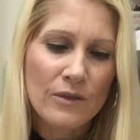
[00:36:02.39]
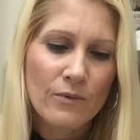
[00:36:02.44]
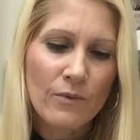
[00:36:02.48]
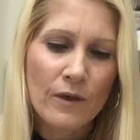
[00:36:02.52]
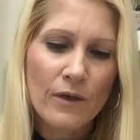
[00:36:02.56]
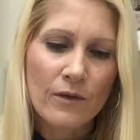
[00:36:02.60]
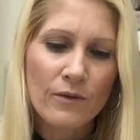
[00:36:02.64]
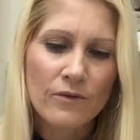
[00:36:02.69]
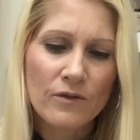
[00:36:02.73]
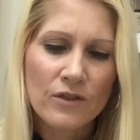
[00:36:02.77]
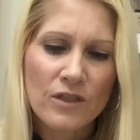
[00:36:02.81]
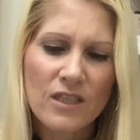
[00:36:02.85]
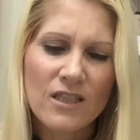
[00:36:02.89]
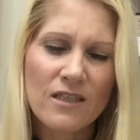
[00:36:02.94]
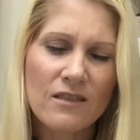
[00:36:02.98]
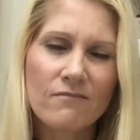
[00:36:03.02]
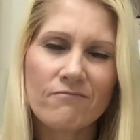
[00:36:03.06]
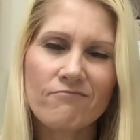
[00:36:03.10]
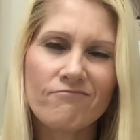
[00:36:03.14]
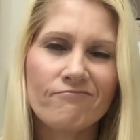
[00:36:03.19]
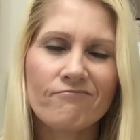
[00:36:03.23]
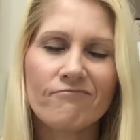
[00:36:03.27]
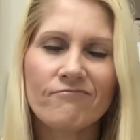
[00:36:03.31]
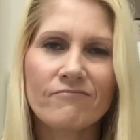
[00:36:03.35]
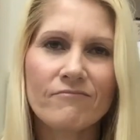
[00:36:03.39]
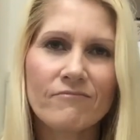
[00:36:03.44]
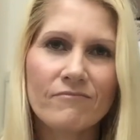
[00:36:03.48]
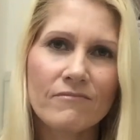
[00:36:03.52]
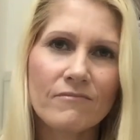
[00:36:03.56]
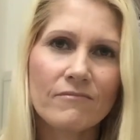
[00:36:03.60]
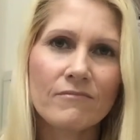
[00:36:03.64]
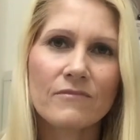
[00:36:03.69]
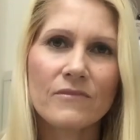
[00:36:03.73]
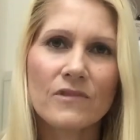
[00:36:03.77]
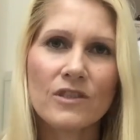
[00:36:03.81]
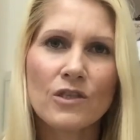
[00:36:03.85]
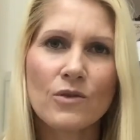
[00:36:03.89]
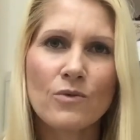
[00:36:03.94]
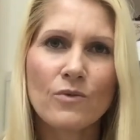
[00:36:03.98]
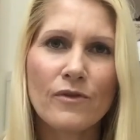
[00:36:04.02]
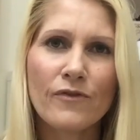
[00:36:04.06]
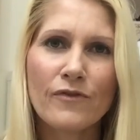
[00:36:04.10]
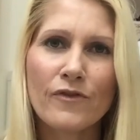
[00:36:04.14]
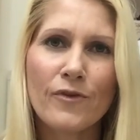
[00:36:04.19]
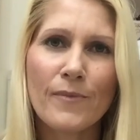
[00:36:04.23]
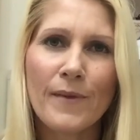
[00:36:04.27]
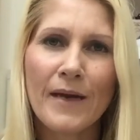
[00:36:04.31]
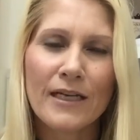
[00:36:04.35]
as well, just to
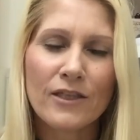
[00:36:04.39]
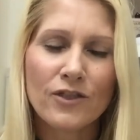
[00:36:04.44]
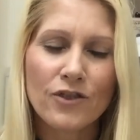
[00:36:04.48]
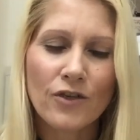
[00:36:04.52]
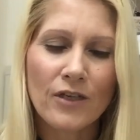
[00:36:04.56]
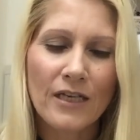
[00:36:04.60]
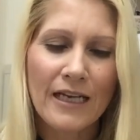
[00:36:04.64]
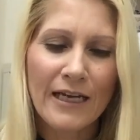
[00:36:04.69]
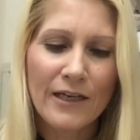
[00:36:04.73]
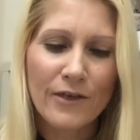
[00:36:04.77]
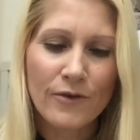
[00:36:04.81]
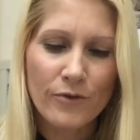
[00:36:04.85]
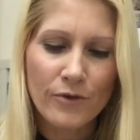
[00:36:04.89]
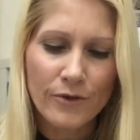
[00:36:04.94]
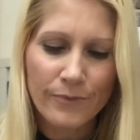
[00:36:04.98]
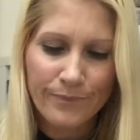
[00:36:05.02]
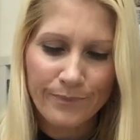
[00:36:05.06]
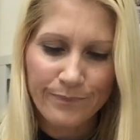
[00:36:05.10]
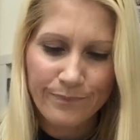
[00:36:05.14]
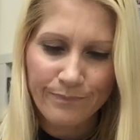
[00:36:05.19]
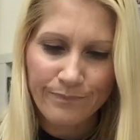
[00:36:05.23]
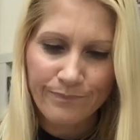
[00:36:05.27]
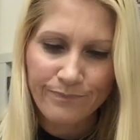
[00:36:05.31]
refer back to later on.